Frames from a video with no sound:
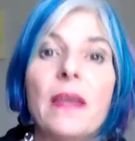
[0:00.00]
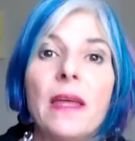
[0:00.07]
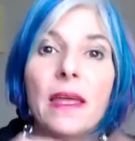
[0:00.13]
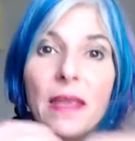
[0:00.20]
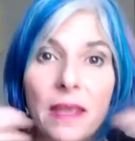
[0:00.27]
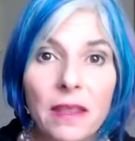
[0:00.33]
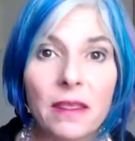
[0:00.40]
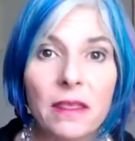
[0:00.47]

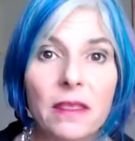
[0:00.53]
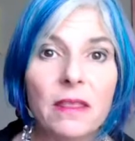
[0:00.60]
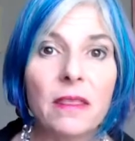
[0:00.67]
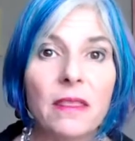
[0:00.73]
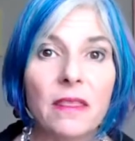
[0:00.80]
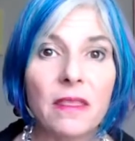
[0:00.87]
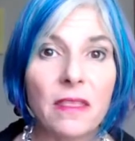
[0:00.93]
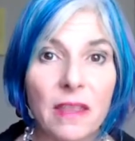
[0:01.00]

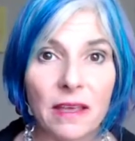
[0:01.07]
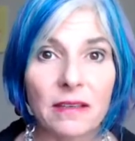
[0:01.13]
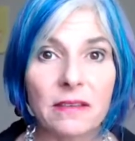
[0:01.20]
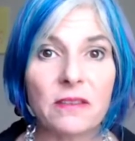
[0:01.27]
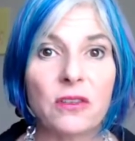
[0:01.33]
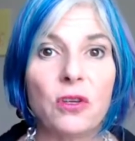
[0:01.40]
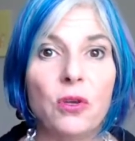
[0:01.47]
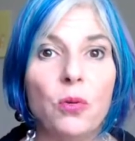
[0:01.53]
in
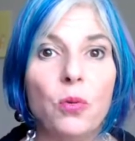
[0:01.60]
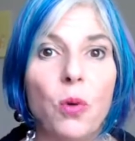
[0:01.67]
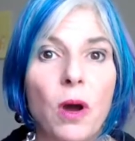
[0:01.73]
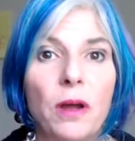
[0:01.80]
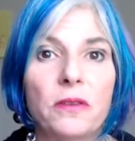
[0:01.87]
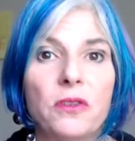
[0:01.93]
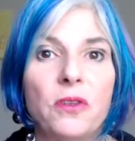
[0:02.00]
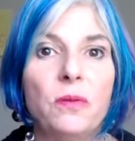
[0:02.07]
this, you
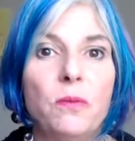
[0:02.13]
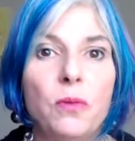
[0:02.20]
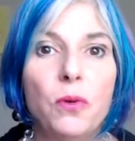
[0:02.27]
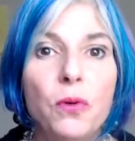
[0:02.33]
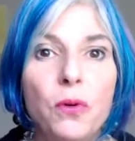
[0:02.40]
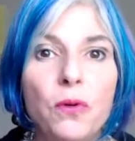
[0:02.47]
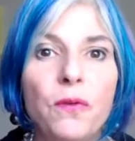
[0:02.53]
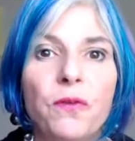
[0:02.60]
want to
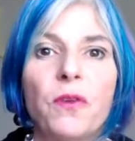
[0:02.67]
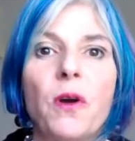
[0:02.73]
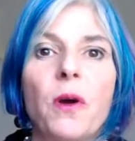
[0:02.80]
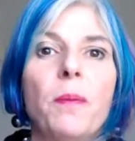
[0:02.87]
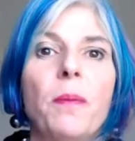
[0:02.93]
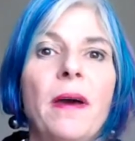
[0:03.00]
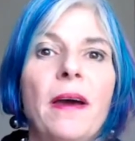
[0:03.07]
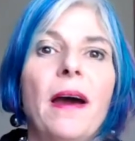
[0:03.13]
move
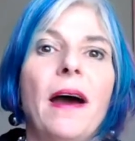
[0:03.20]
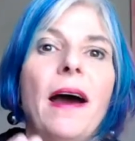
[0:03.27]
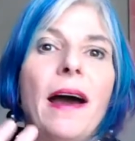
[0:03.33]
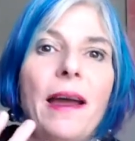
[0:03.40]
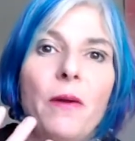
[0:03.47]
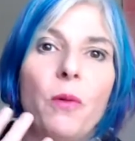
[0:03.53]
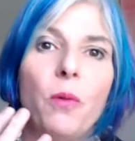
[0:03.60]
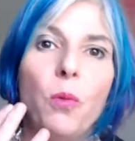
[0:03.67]
from
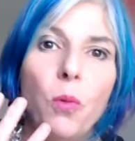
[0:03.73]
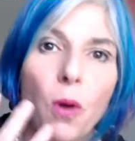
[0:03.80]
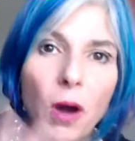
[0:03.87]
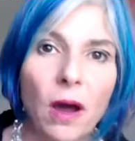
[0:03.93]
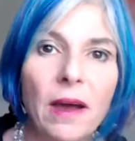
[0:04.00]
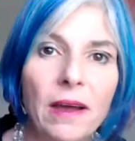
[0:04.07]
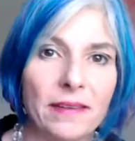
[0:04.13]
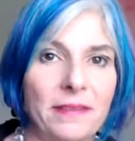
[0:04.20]
I
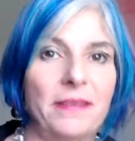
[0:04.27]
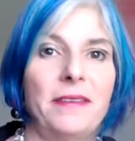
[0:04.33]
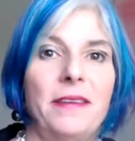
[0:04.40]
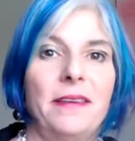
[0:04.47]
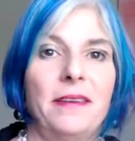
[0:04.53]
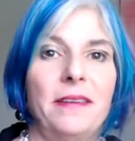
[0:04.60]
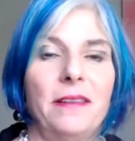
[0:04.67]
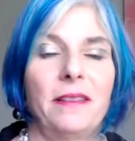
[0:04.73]
want
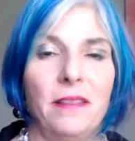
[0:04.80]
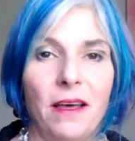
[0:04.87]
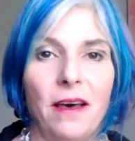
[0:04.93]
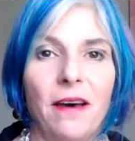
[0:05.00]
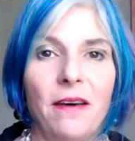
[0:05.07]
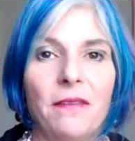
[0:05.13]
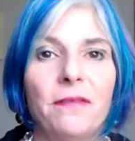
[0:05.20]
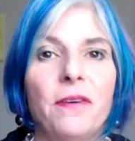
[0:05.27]

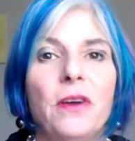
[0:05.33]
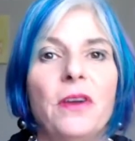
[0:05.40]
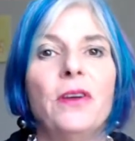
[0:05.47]
love